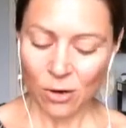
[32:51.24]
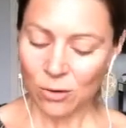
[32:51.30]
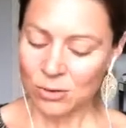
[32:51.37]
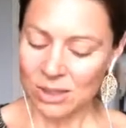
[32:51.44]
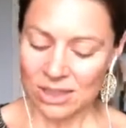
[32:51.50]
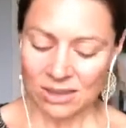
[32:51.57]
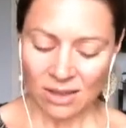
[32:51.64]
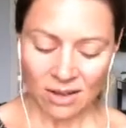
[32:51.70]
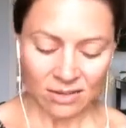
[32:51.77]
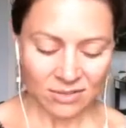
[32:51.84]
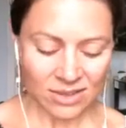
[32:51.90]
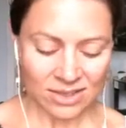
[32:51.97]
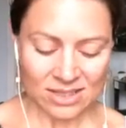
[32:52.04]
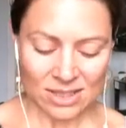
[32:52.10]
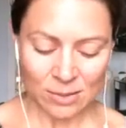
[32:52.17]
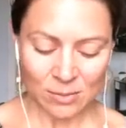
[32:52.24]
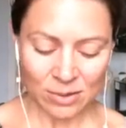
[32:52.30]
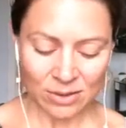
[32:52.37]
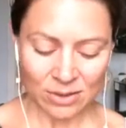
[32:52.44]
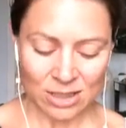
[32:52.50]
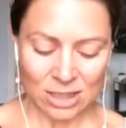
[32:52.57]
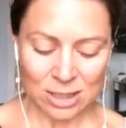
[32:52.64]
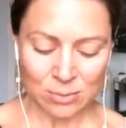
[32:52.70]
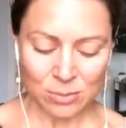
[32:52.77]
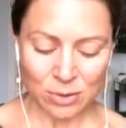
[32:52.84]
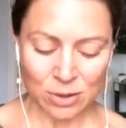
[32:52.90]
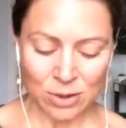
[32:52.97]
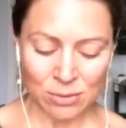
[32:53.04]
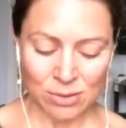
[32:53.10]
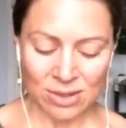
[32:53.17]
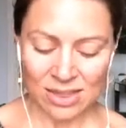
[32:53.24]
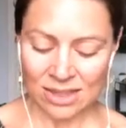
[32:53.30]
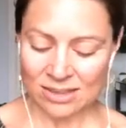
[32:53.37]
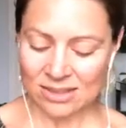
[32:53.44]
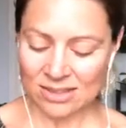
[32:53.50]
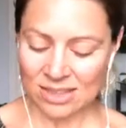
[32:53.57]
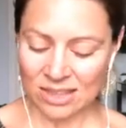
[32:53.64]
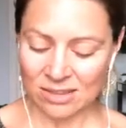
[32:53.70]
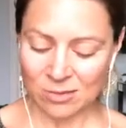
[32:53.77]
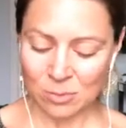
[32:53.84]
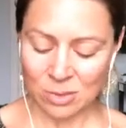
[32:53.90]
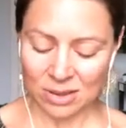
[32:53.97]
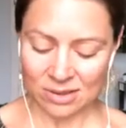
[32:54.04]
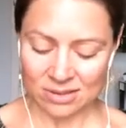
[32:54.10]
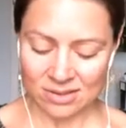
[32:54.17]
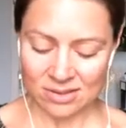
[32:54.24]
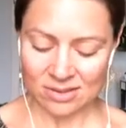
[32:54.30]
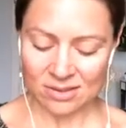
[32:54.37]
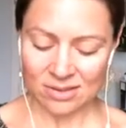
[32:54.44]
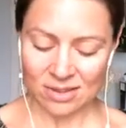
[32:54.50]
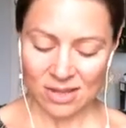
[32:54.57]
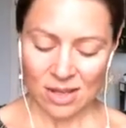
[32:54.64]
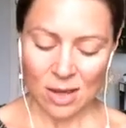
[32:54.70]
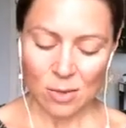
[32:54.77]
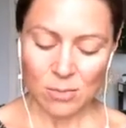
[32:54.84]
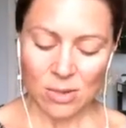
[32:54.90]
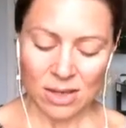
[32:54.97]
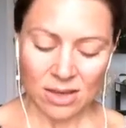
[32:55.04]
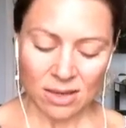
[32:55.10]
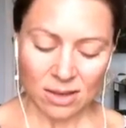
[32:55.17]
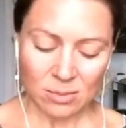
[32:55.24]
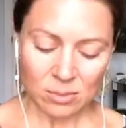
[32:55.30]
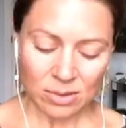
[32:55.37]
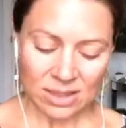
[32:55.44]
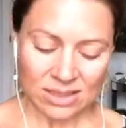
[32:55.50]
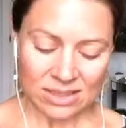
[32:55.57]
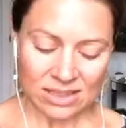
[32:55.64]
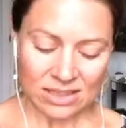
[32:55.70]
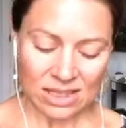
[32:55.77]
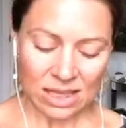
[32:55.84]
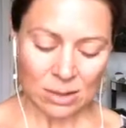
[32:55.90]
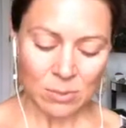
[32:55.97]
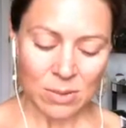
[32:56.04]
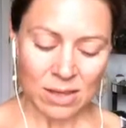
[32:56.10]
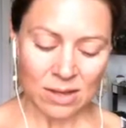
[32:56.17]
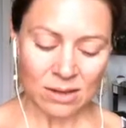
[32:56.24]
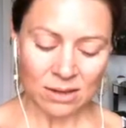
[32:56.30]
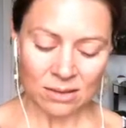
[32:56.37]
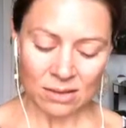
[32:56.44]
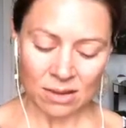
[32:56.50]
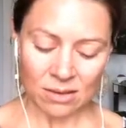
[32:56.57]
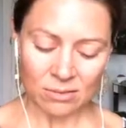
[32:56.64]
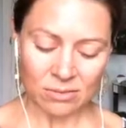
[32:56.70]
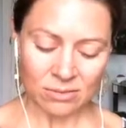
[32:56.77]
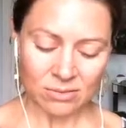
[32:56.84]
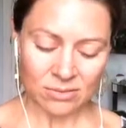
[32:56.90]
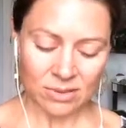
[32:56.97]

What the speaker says: Only love has the ability to put you in that state of bliss. Being in bliss is like being in love.